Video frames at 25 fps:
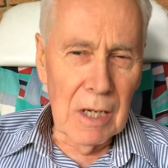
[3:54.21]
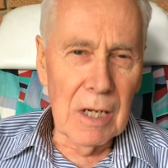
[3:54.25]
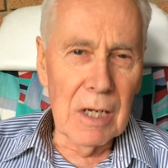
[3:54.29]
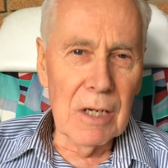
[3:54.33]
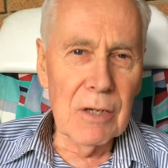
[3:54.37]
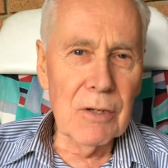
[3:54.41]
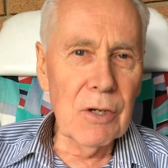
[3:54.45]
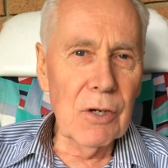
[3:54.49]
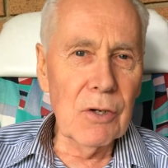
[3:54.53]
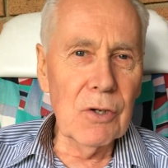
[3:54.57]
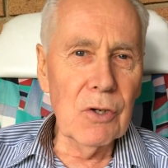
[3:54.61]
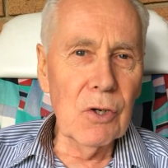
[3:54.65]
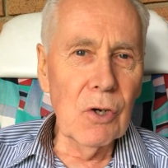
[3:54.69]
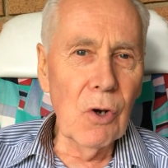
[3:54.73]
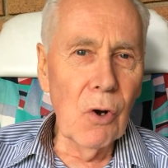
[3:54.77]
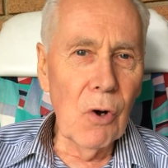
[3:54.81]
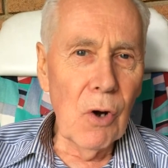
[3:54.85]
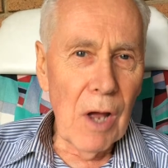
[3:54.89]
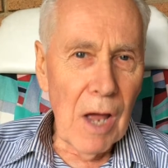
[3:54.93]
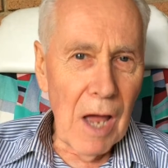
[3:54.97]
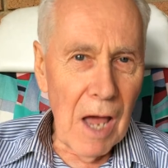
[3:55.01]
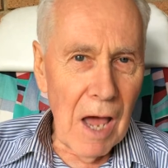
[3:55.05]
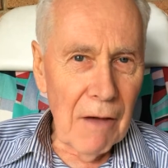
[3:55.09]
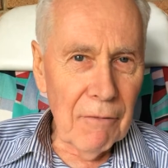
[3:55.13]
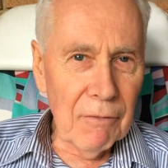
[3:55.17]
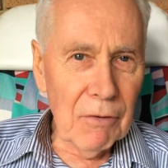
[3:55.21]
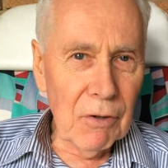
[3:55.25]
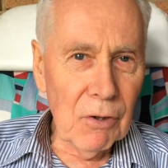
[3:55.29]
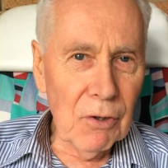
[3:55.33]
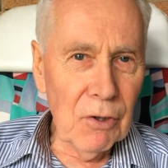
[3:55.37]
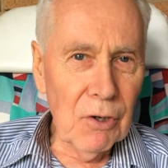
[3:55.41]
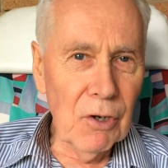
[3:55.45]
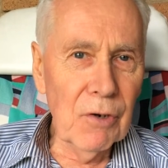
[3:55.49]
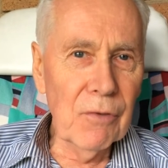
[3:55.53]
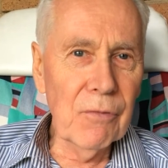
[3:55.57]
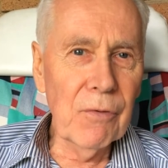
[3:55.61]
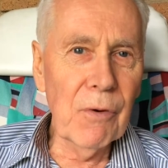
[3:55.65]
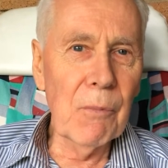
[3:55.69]
is that you don't have to
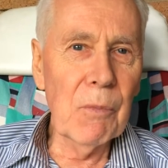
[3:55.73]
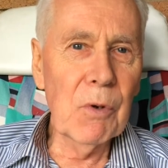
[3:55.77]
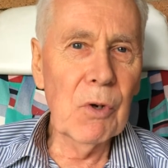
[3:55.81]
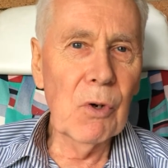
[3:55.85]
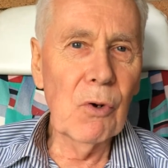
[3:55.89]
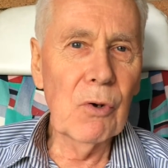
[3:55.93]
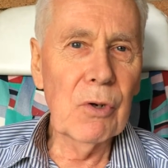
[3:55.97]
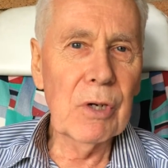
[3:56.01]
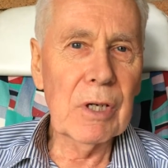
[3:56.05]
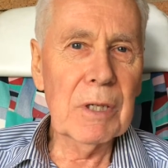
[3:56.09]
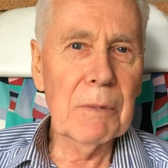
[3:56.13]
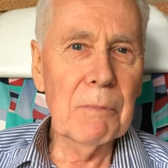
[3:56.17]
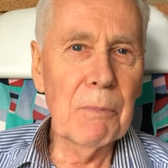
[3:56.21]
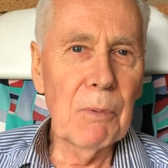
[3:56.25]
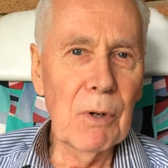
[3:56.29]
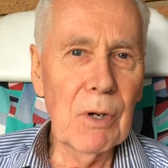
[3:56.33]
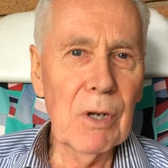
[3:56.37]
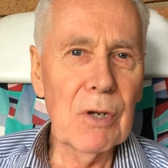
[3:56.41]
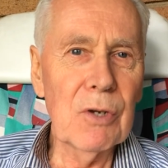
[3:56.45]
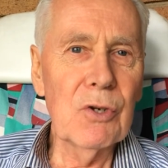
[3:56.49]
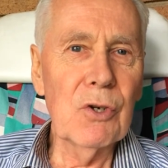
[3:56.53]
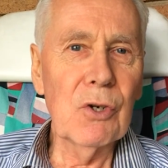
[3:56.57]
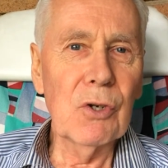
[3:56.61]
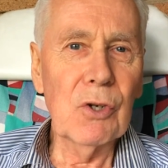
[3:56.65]
learn from your own experience.